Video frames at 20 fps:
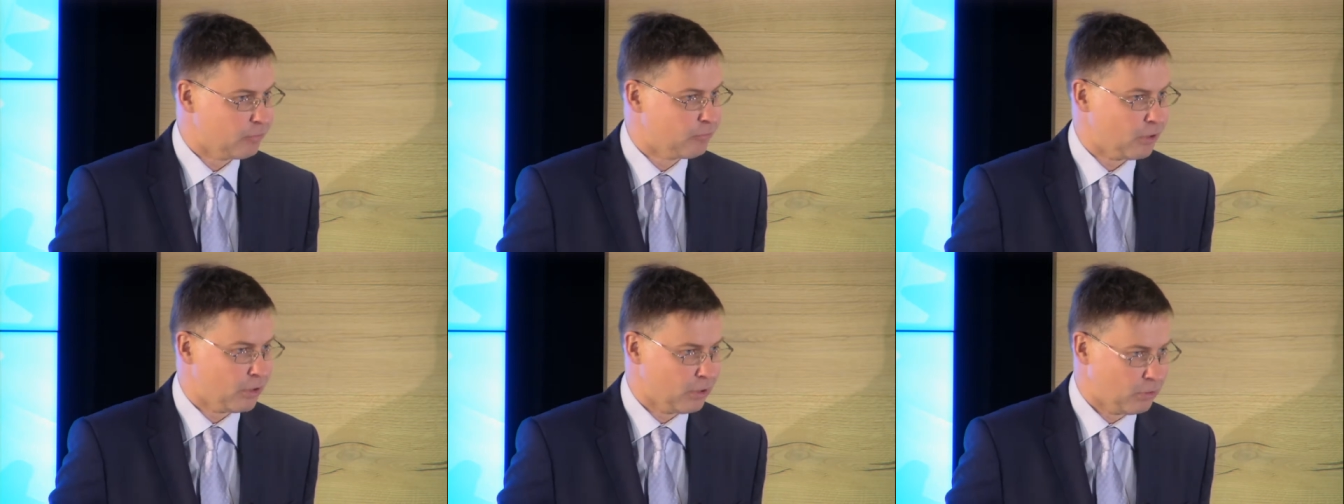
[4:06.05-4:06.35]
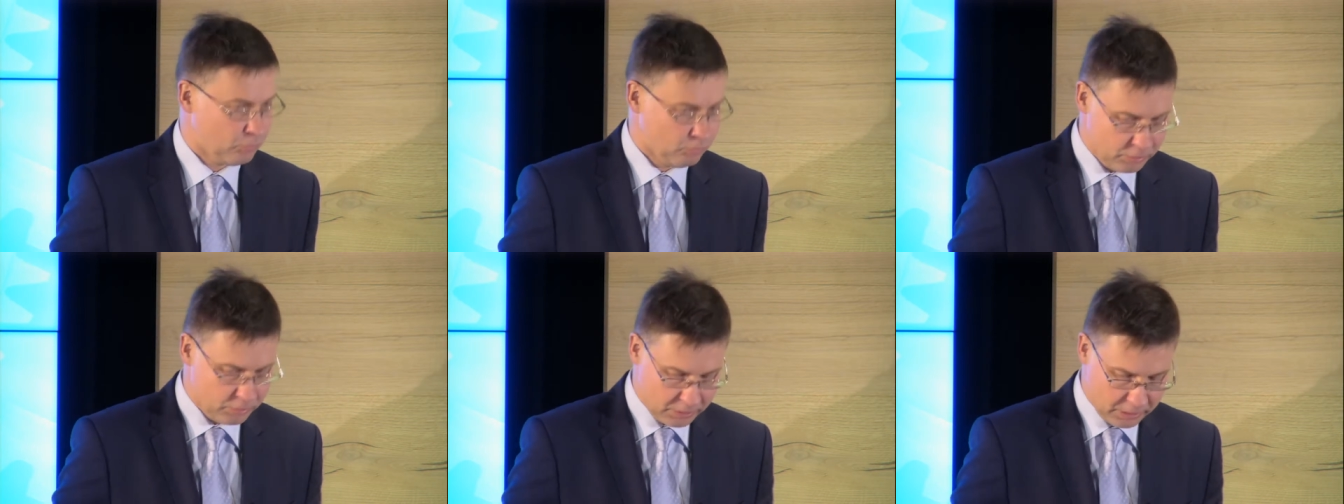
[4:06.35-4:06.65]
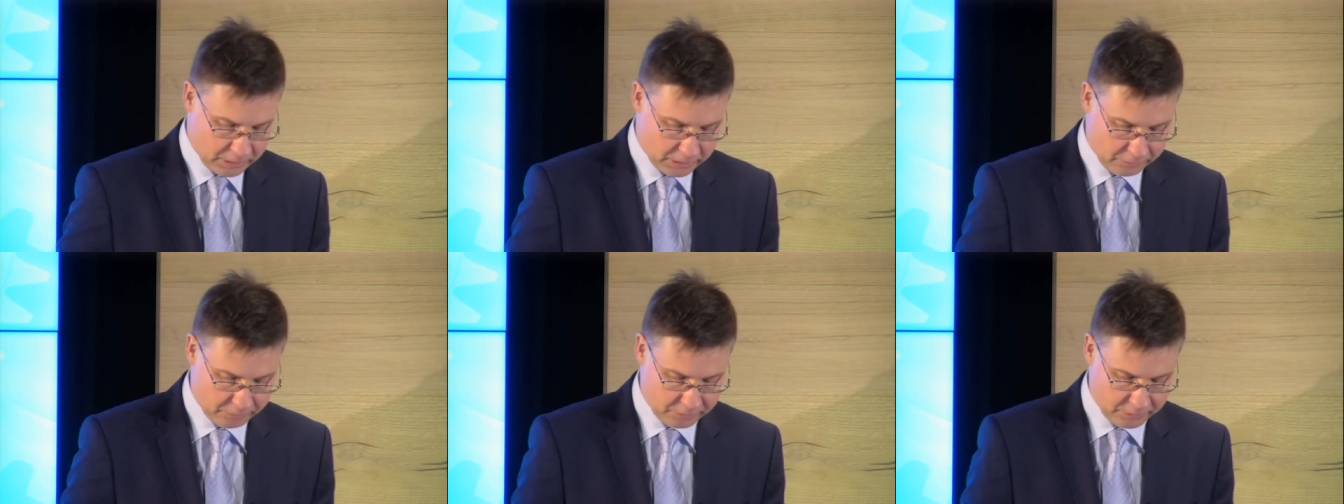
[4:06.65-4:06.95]
found
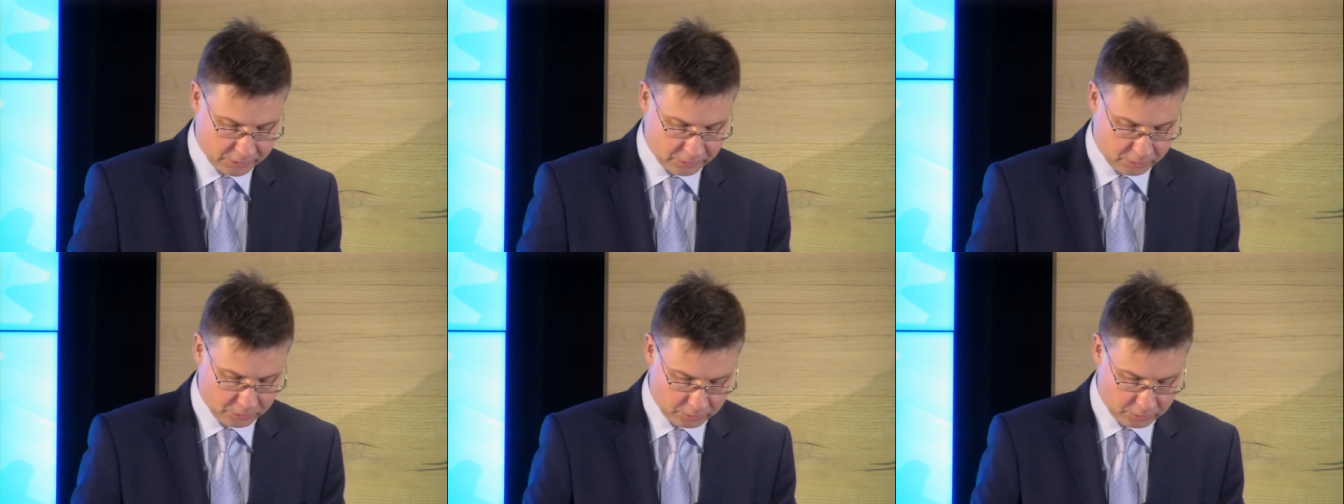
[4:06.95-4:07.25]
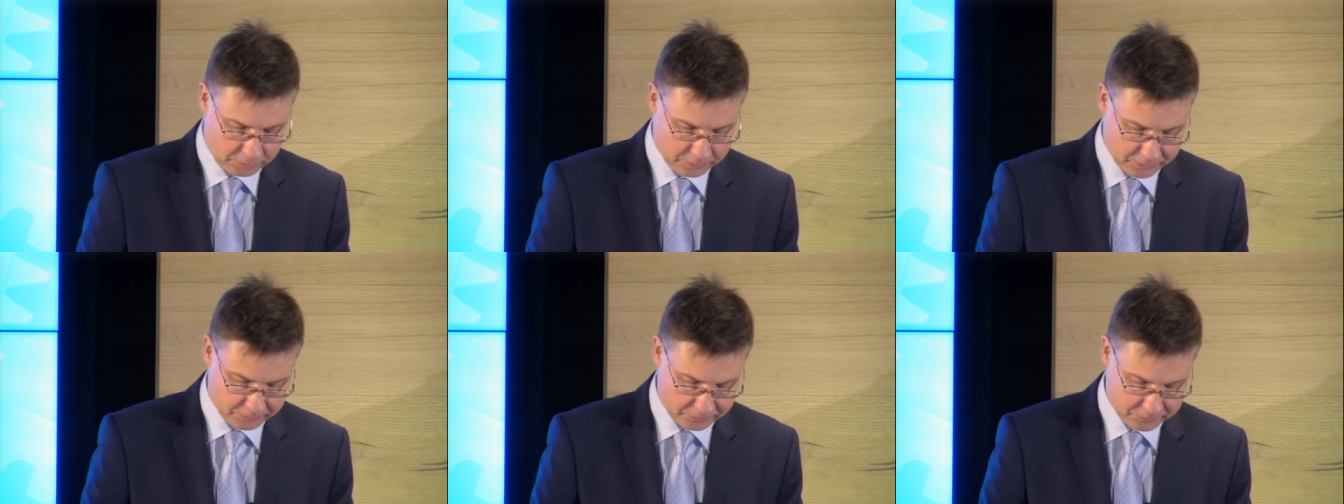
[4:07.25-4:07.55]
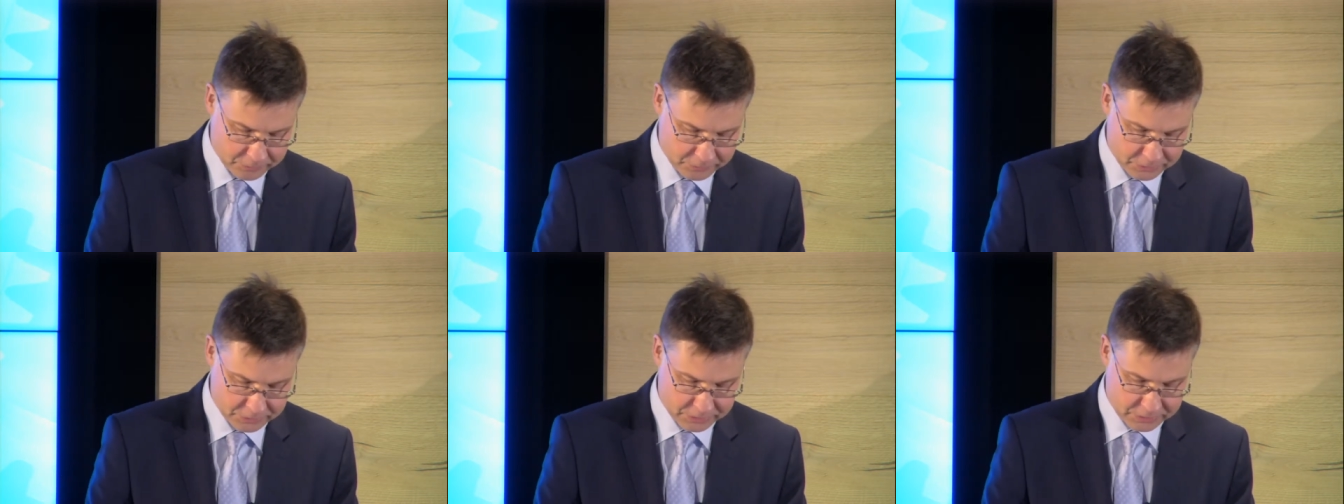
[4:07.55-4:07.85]
and we are open for
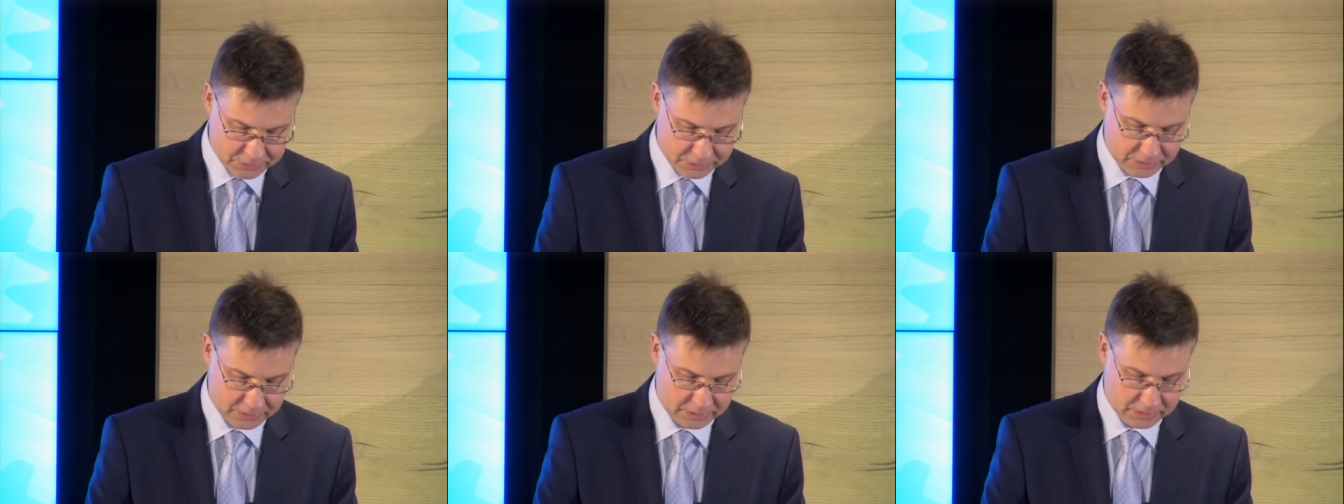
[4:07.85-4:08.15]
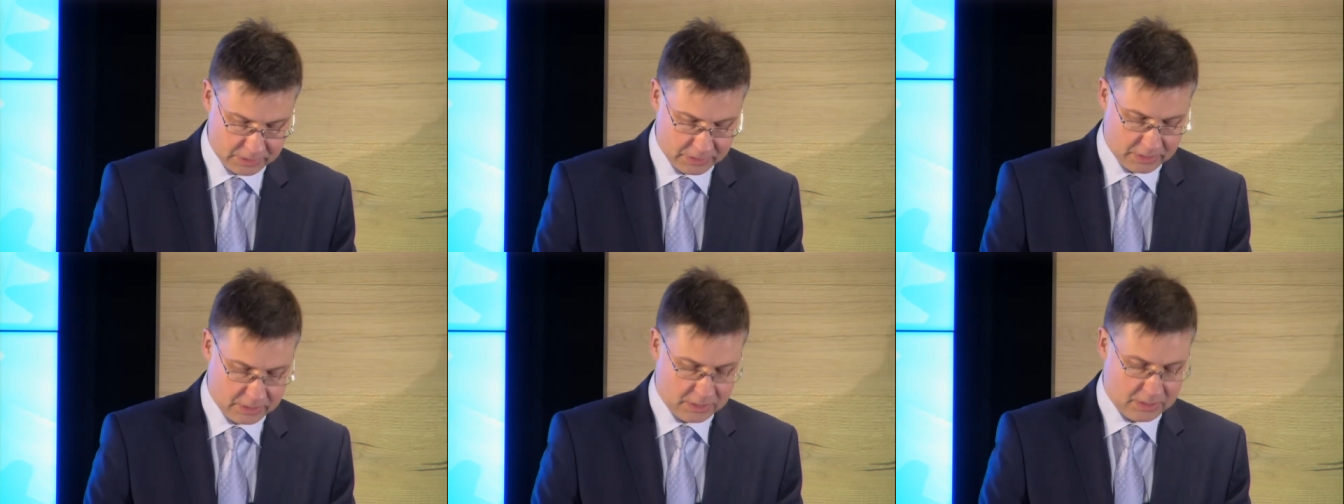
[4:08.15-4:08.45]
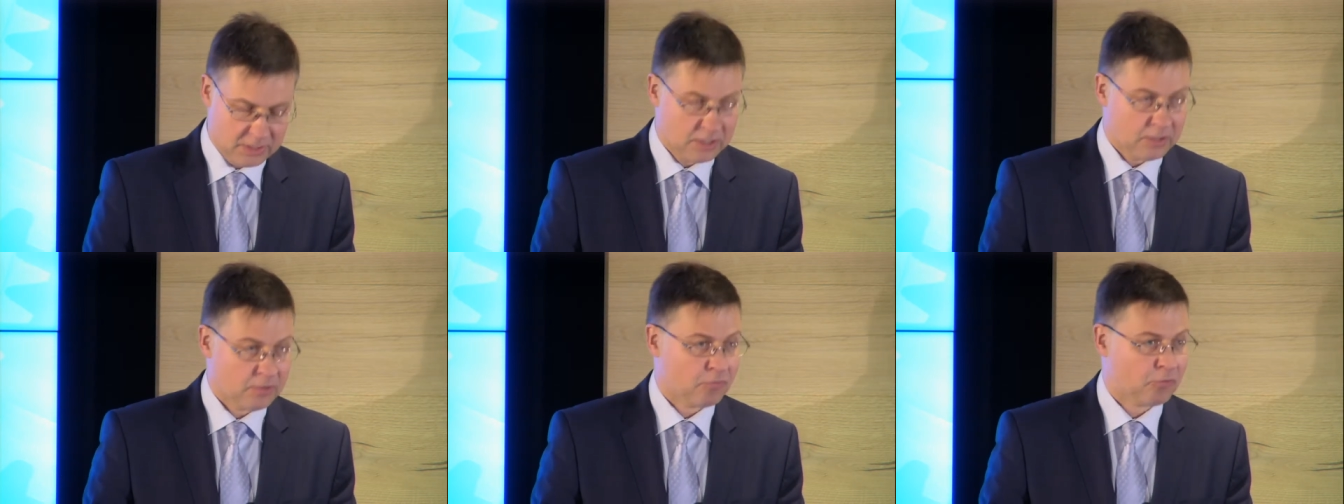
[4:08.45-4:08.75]

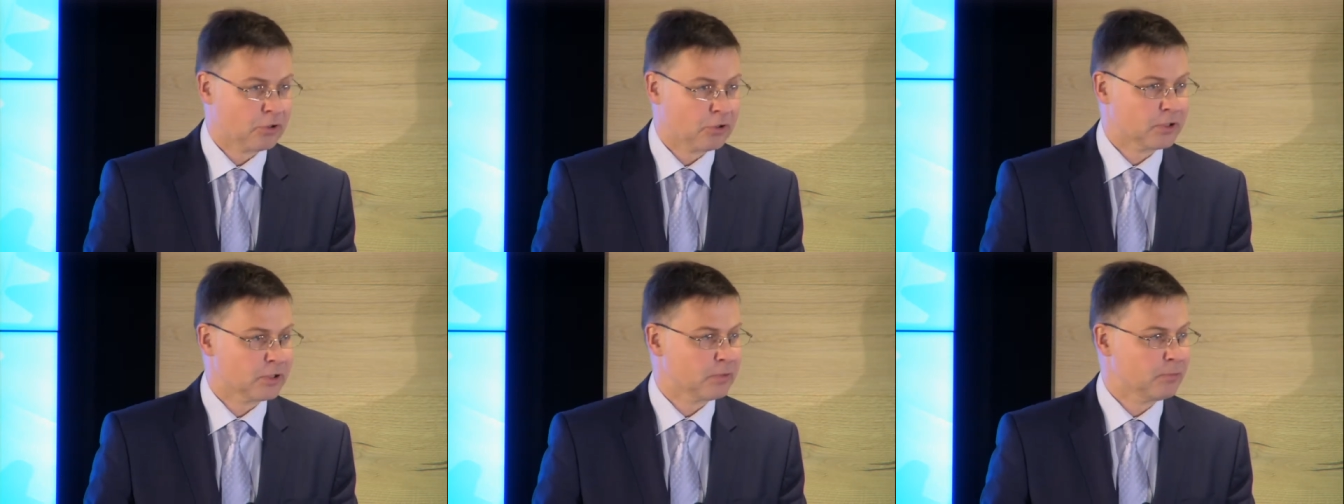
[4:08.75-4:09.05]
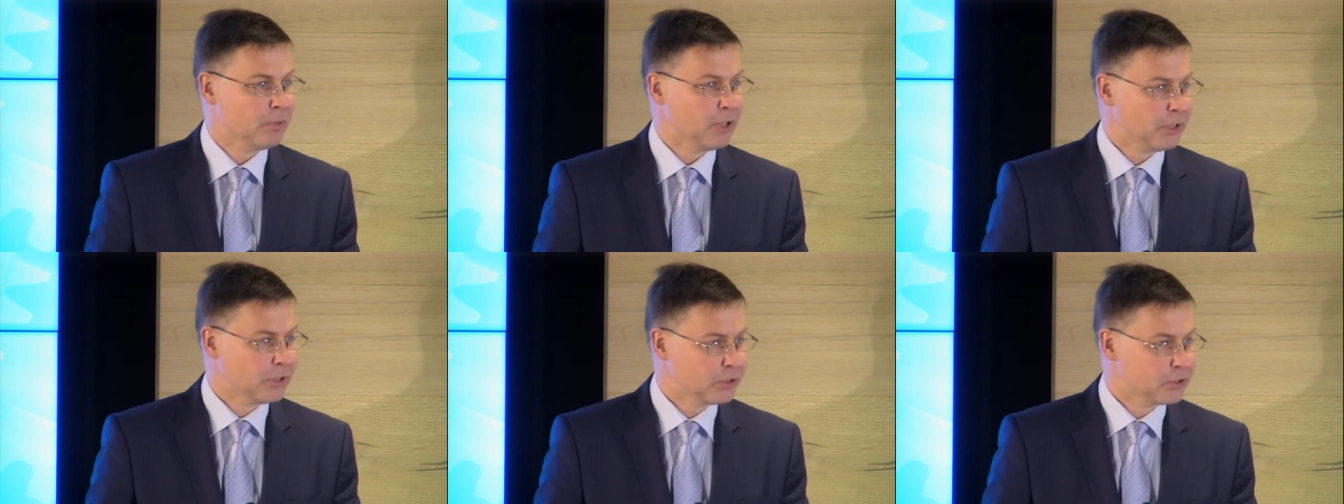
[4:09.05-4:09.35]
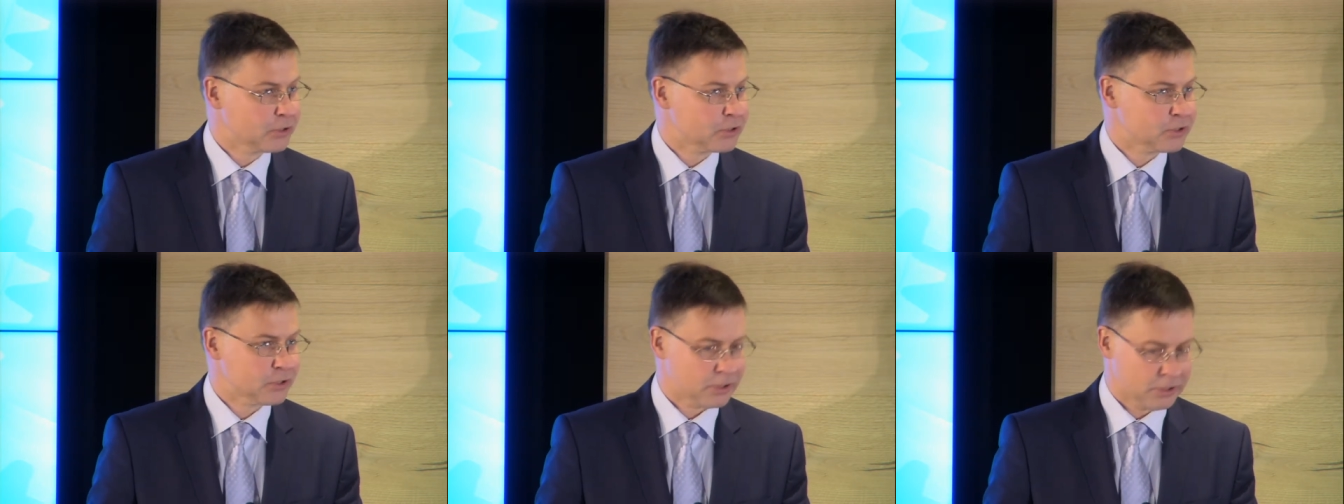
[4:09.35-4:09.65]
what
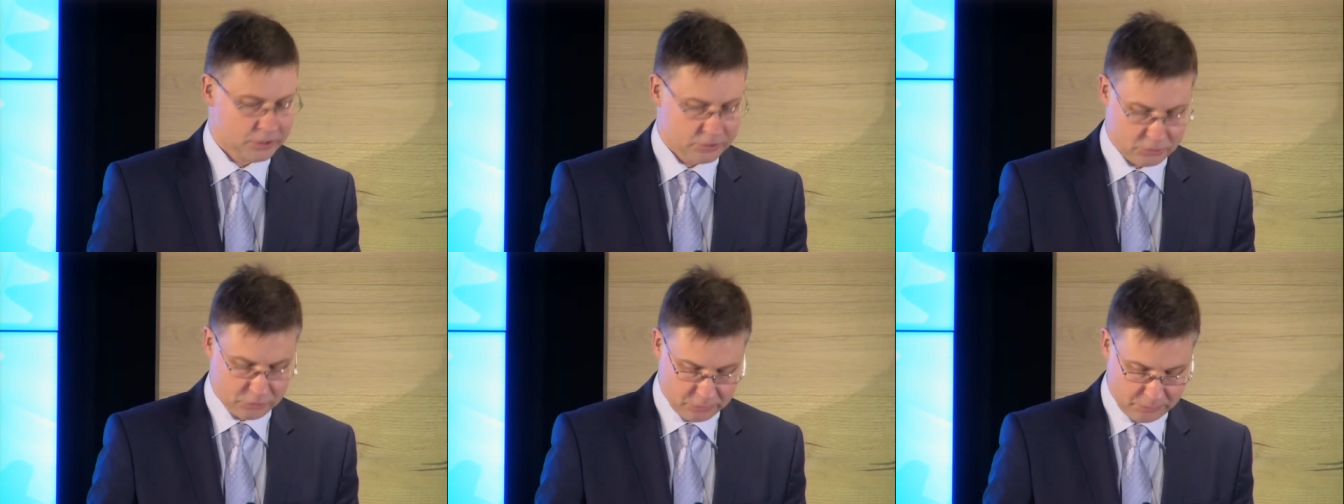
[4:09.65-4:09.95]
matters is to